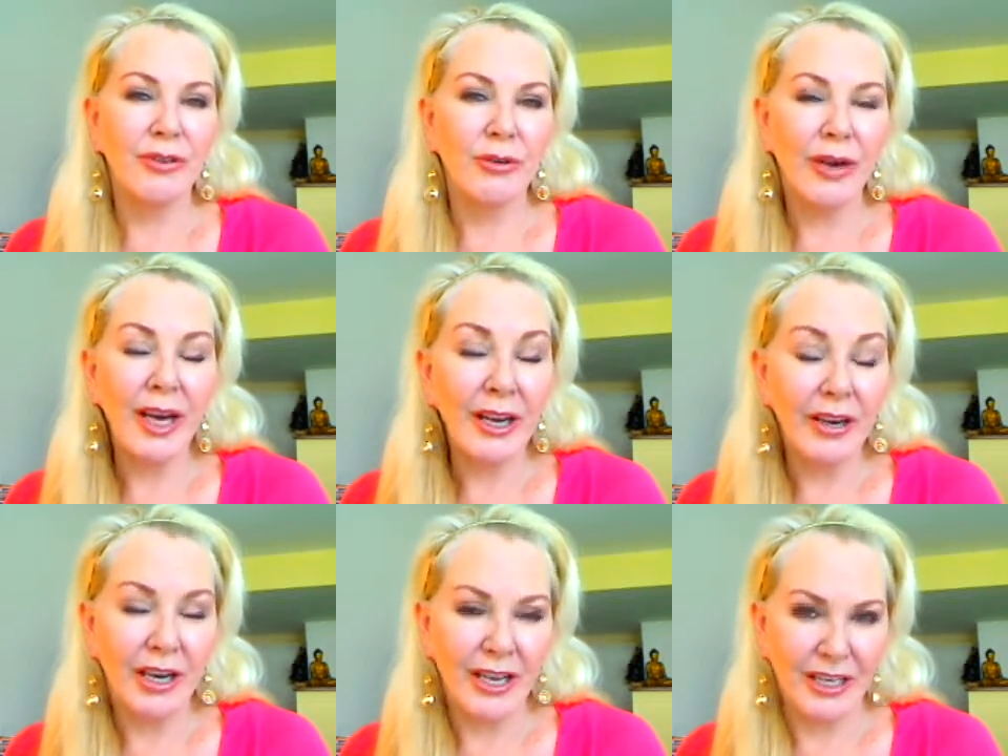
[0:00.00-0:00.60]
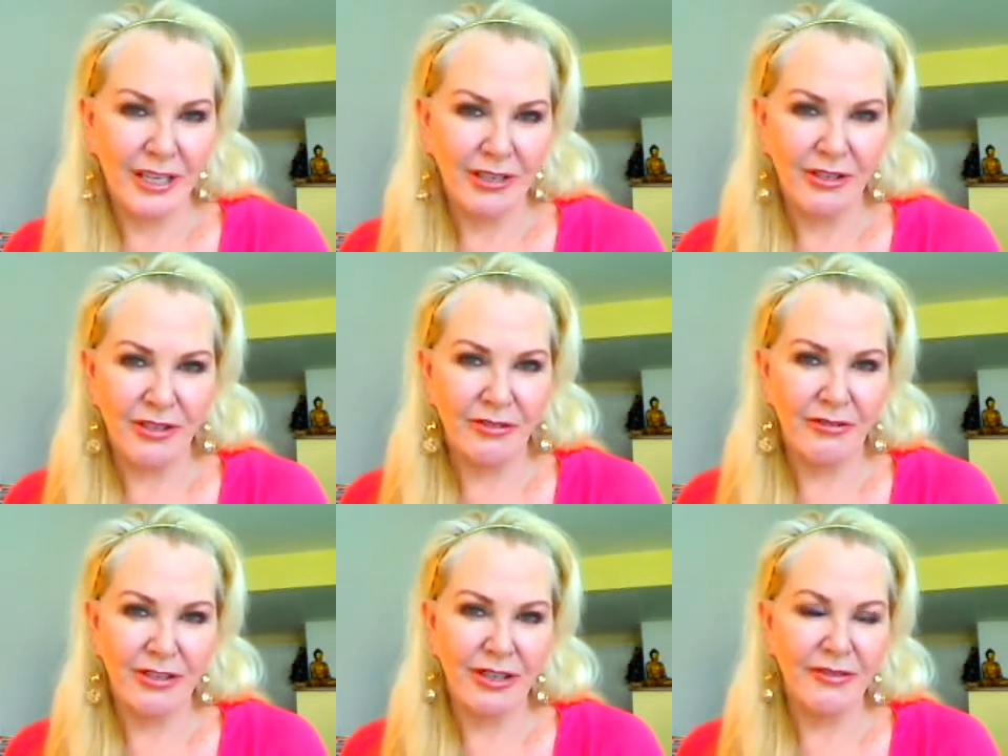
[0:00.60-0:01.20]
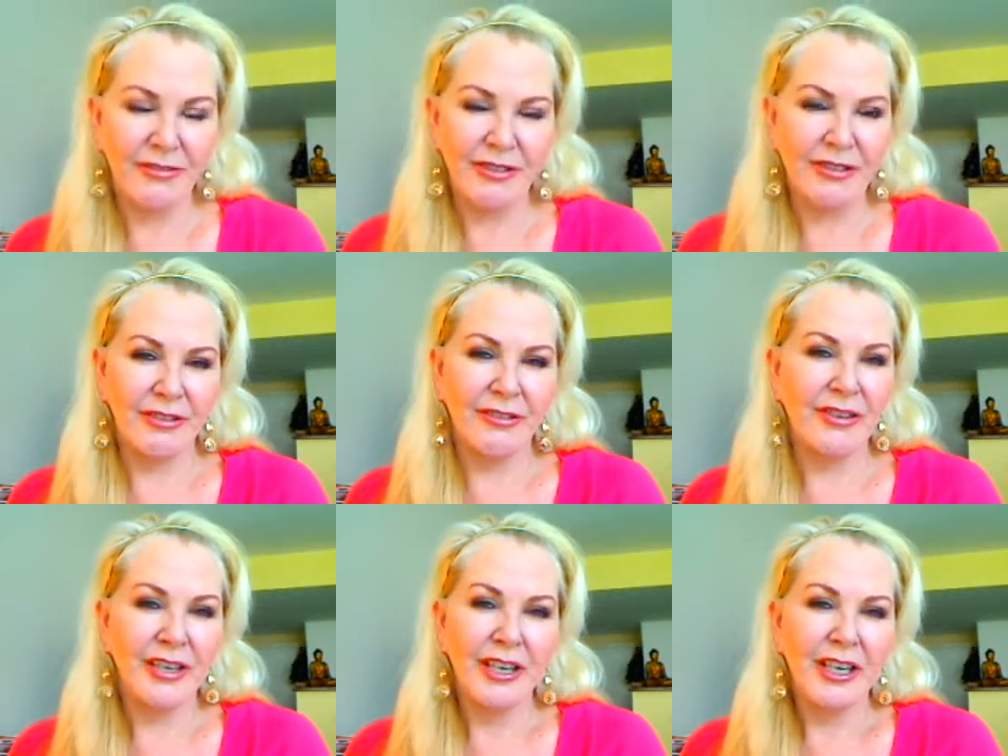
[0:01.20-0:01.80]
You are highly intuitive,
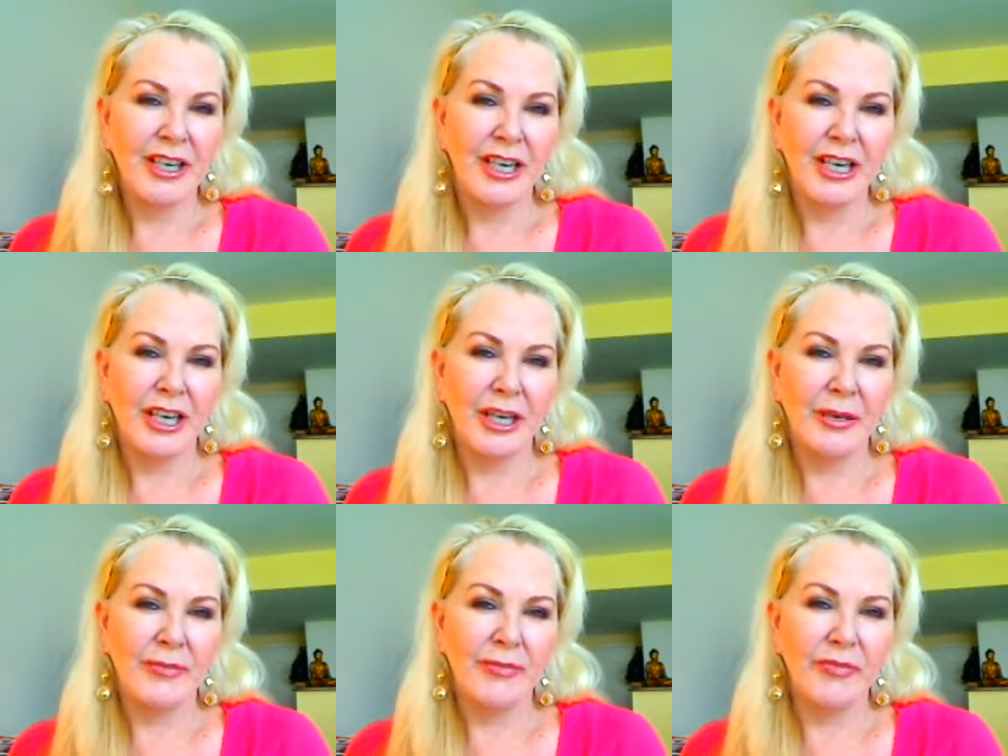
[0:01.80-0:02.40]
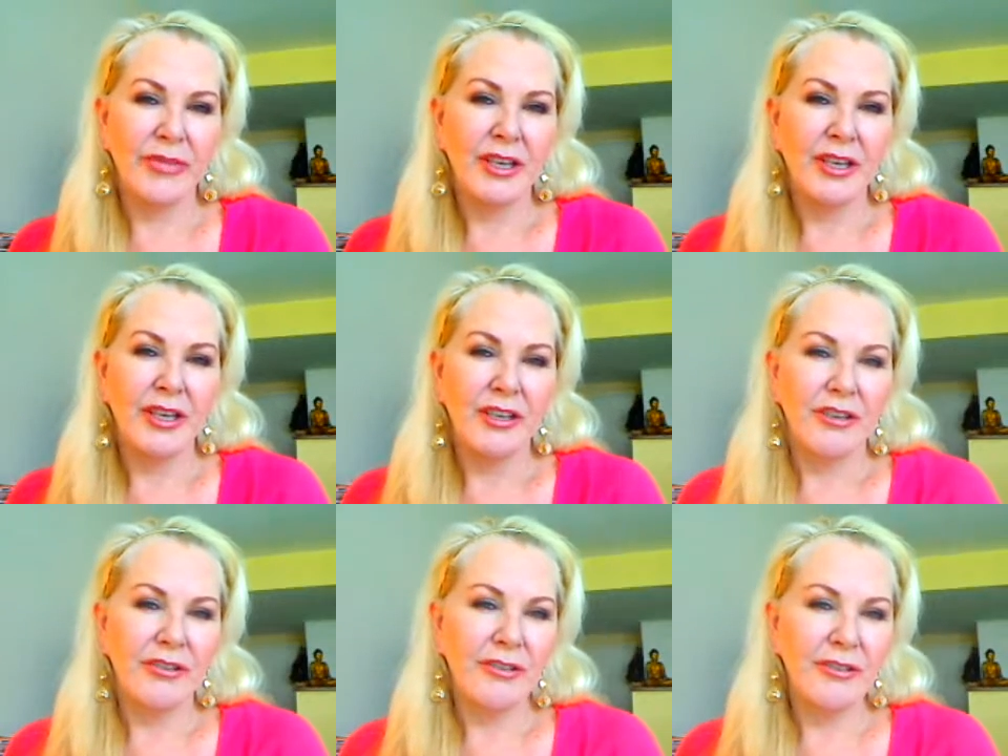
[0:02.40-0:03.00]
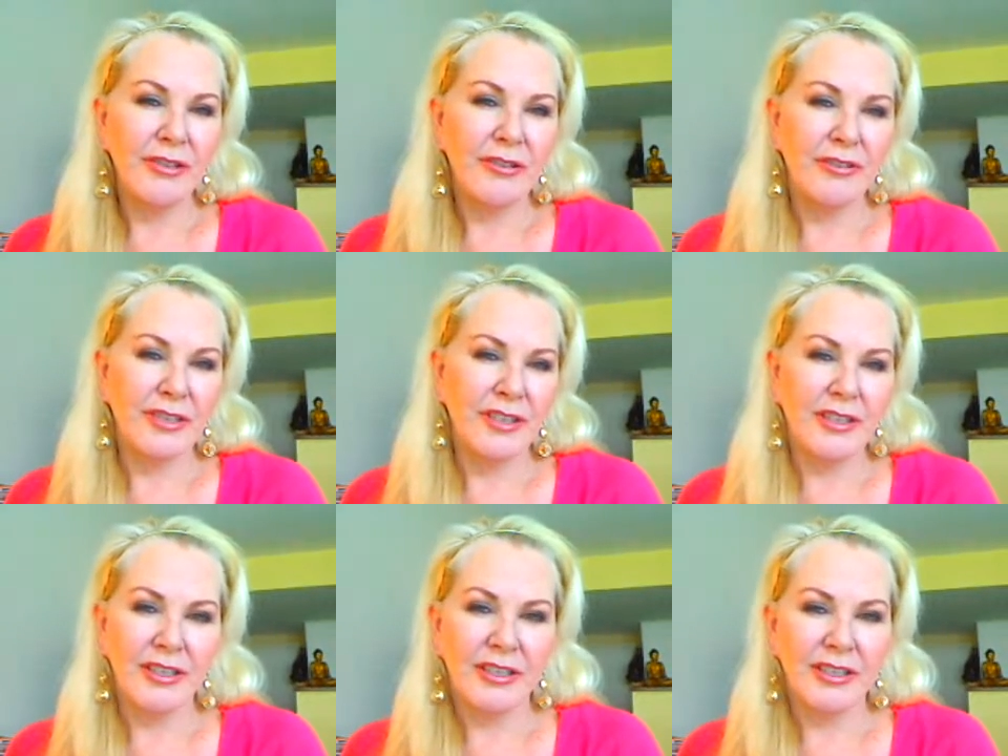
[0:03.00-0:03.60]
so um, use your
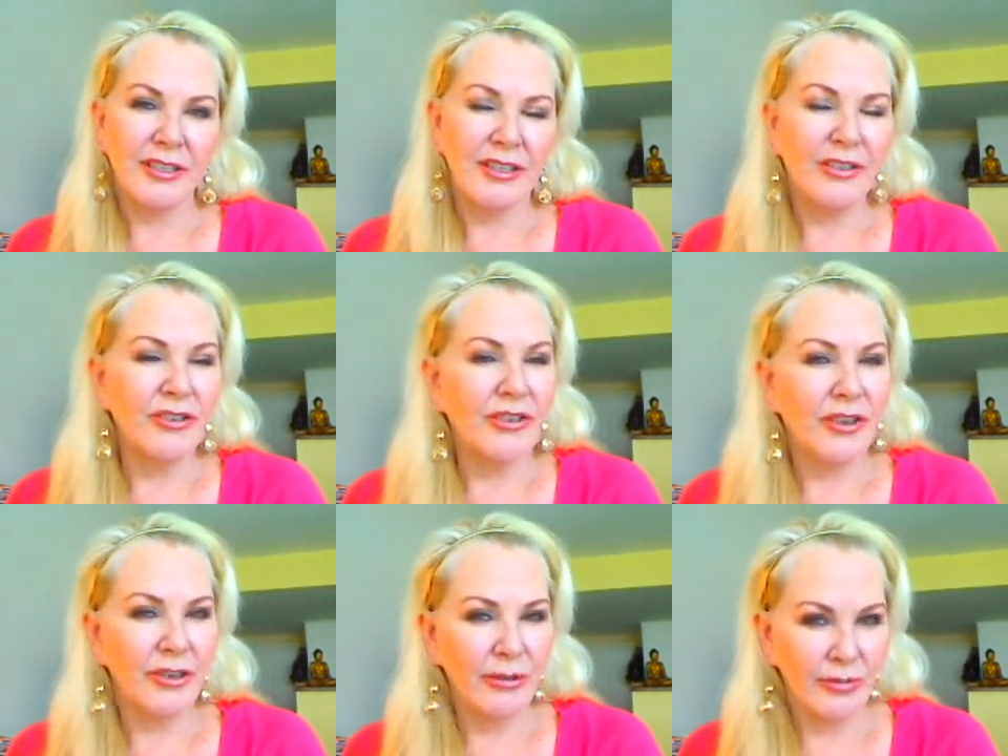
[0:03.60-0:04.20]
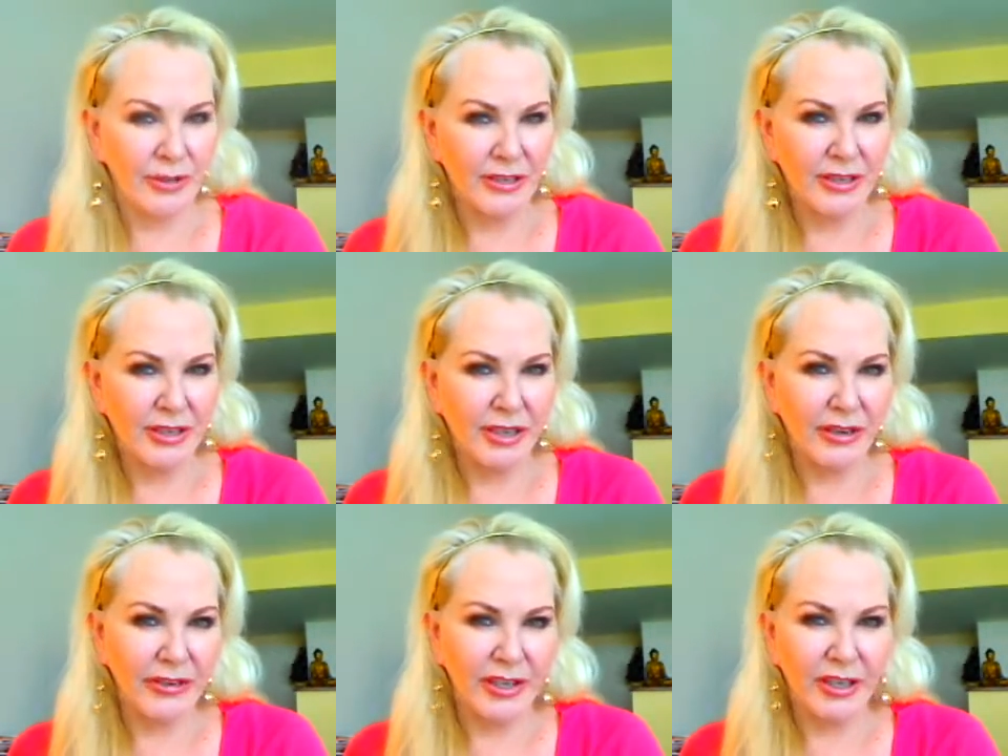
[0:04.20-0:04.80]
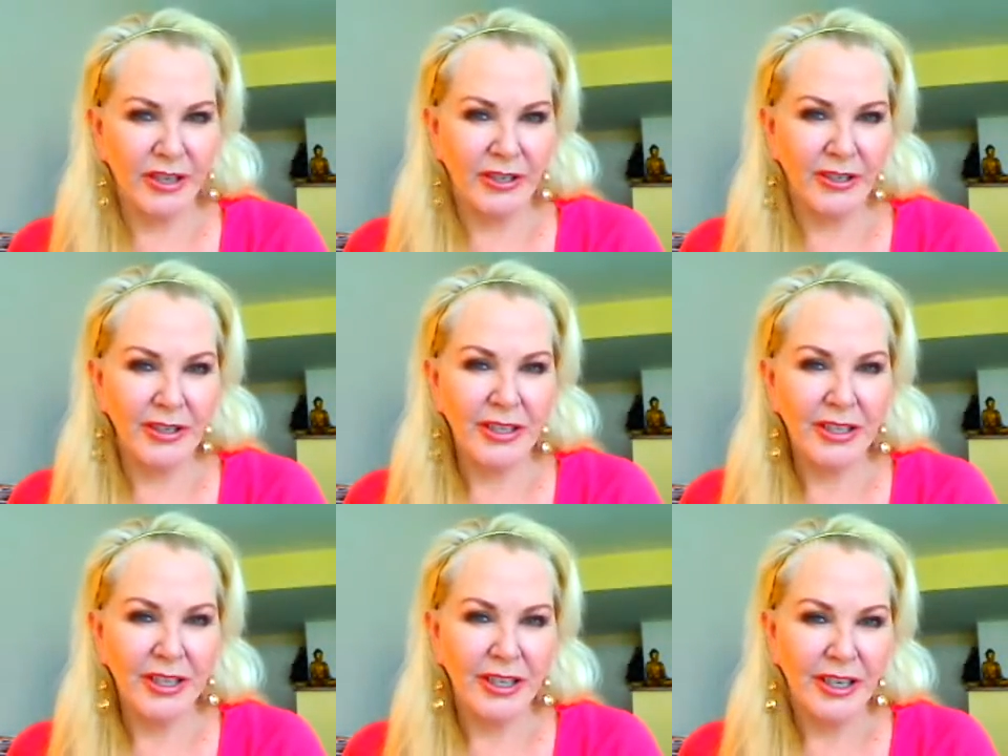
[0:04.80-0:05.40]
instincts to know what's going
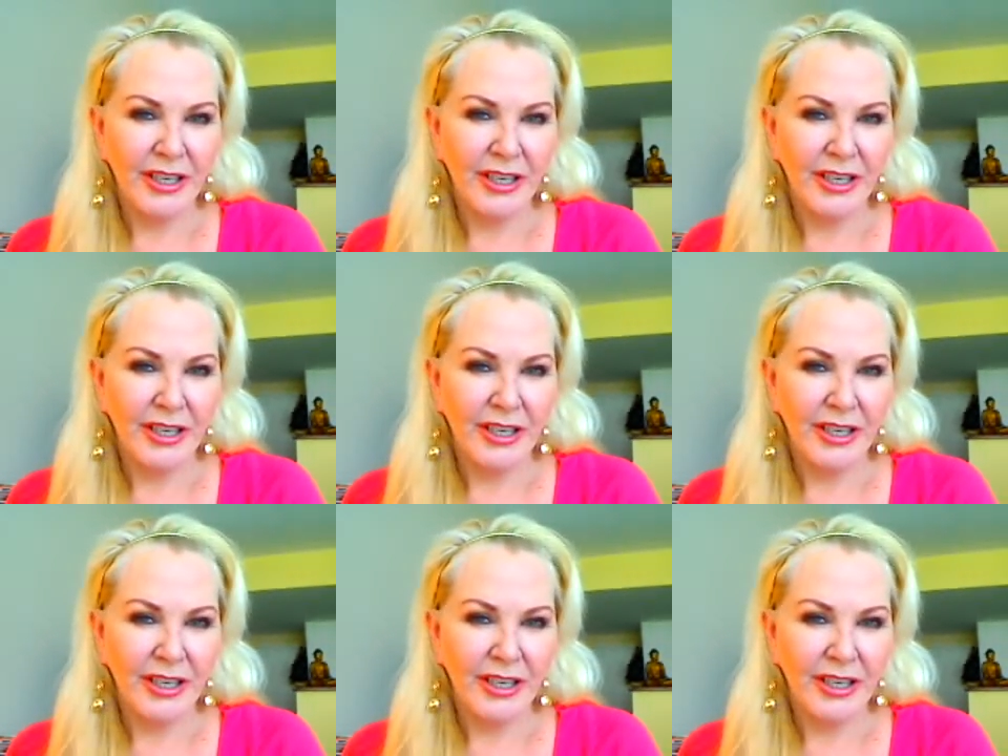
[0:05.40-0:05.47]
on